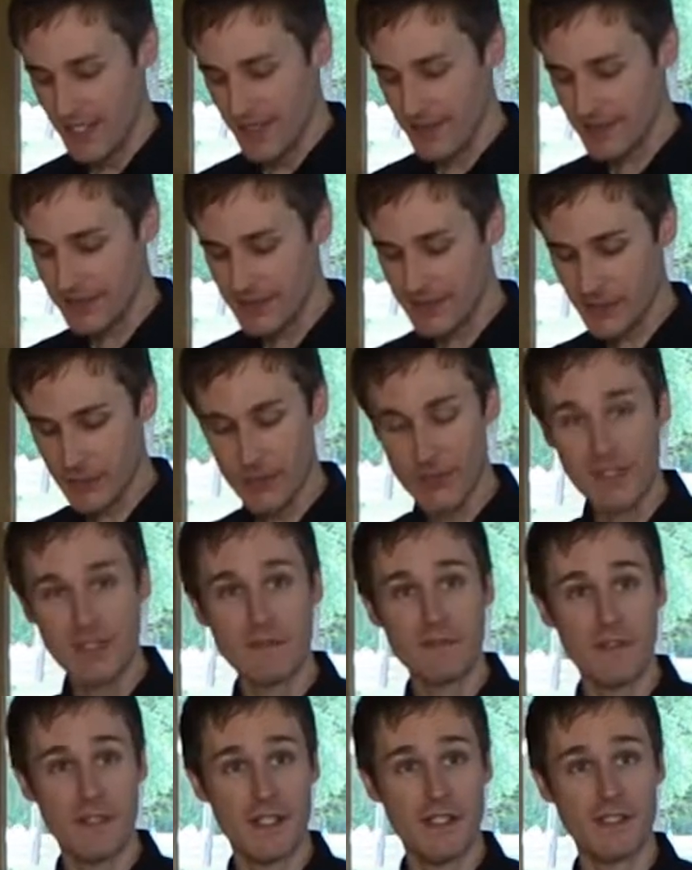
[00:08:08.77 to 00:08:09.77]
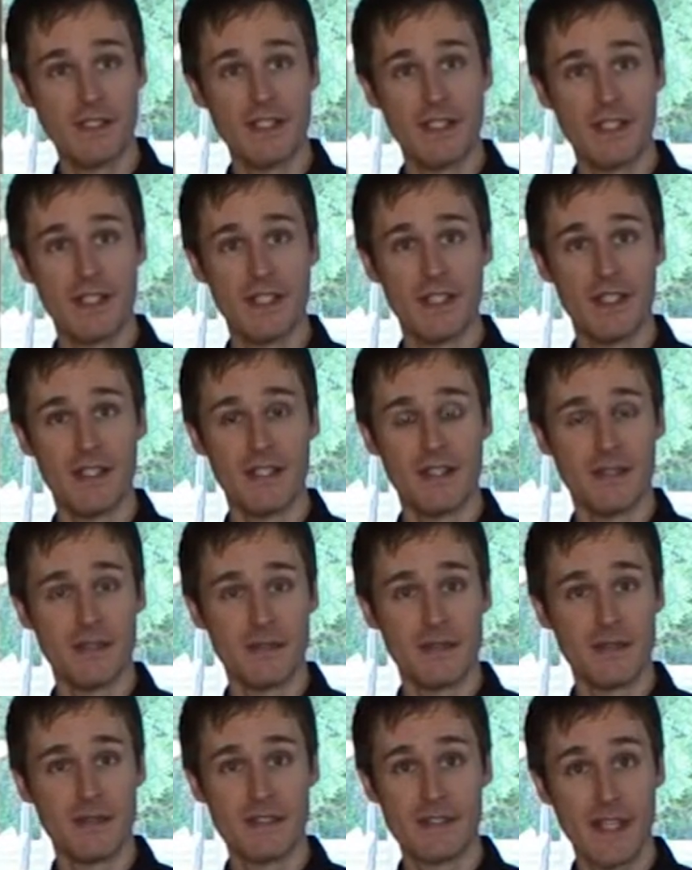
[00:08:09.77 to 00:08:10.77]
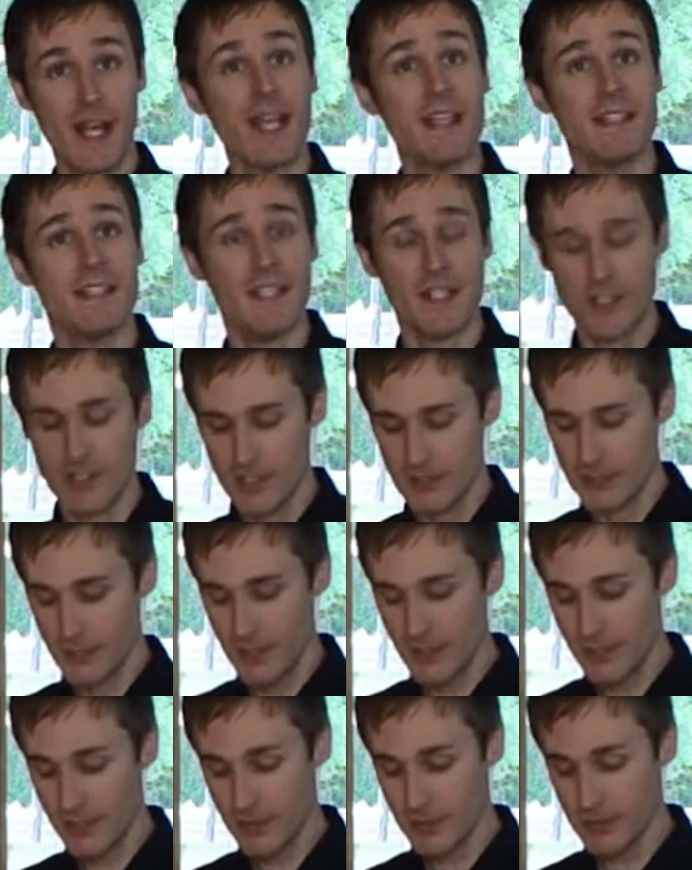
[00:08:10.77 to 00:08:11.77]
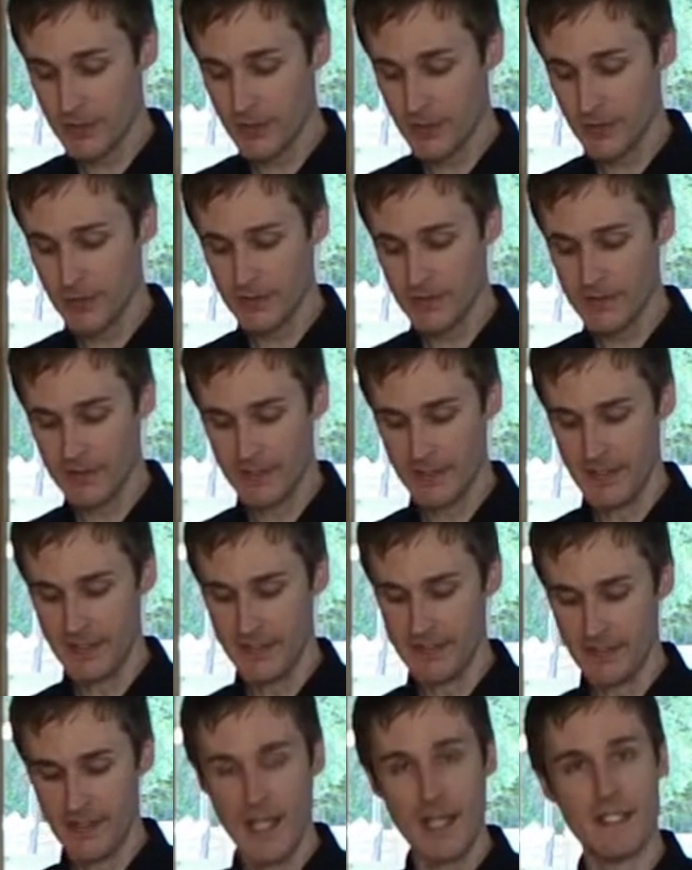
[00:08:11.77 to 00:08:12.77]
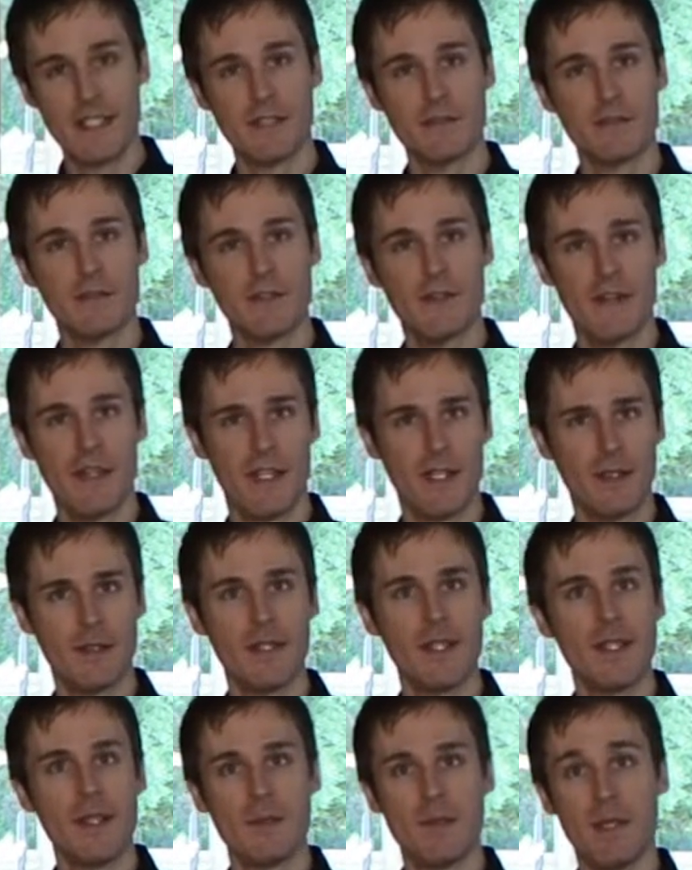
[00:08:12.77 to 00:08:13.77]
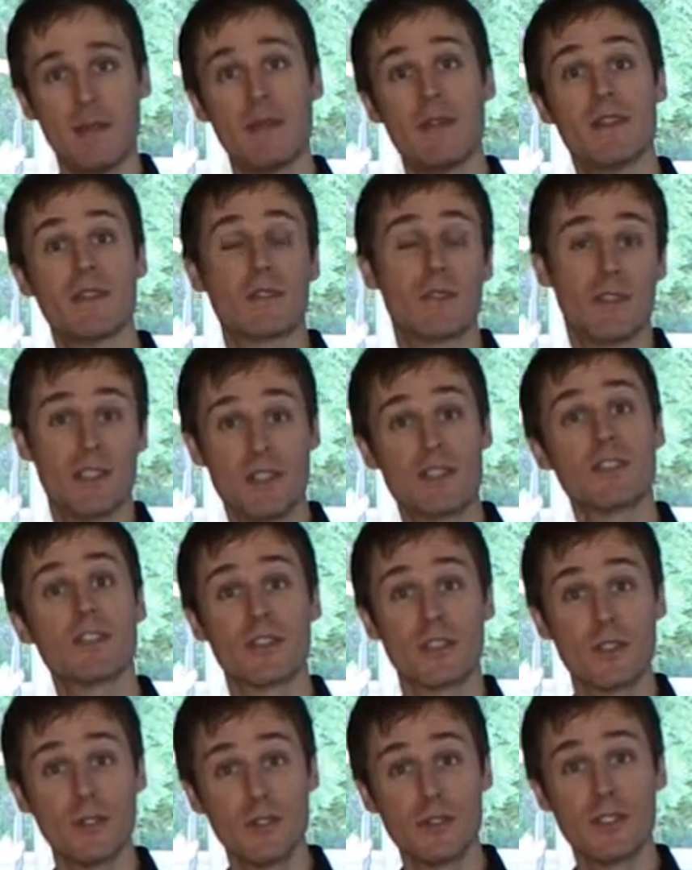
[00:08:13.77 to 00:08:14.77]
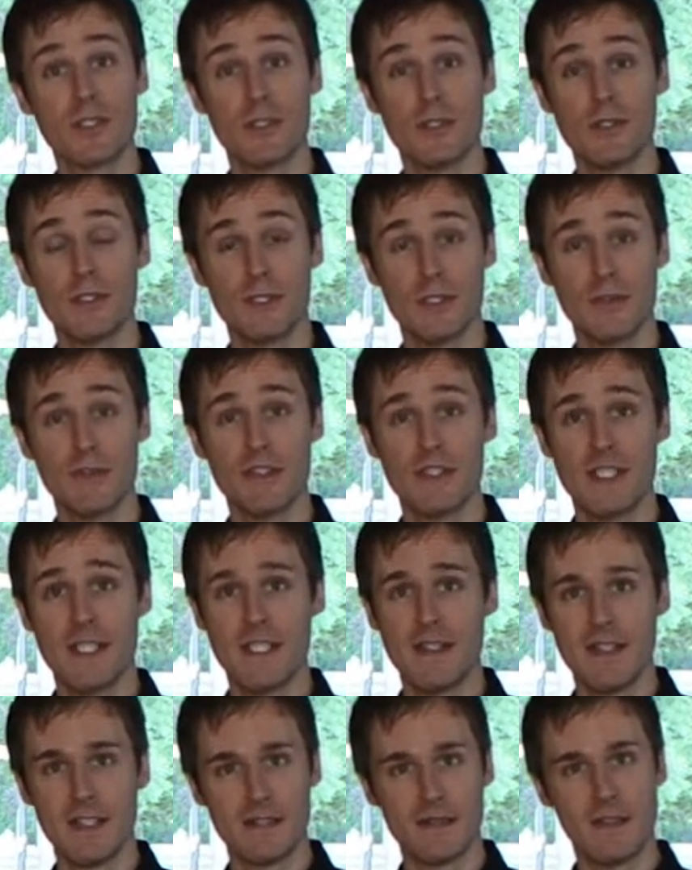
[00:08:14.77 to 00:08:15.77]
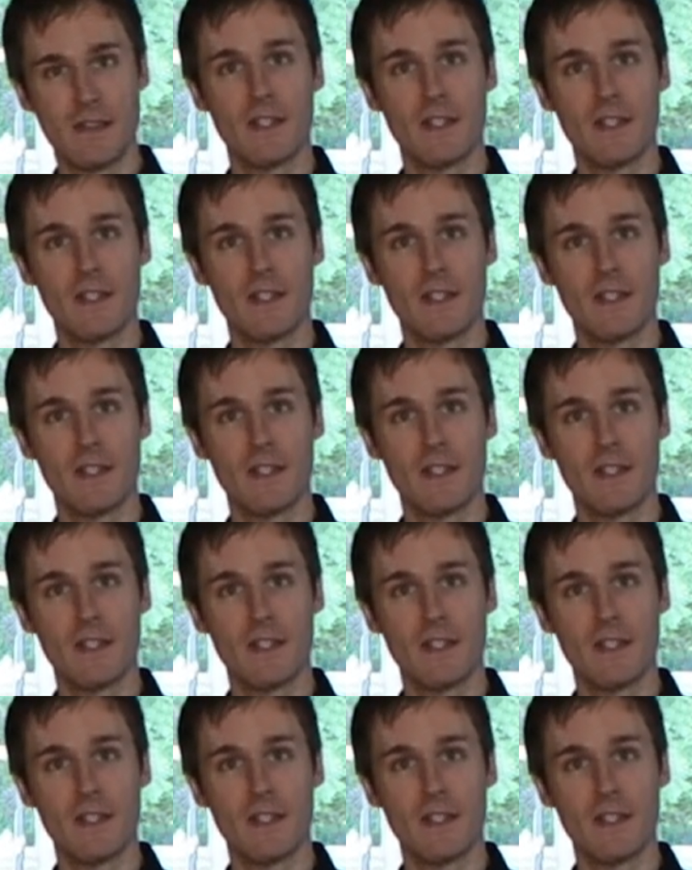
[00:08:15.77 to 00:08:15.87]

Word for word: This is a really fun uh, side dish. Israeli couscous is a lot different than maybe the traditional couscous you've seen that's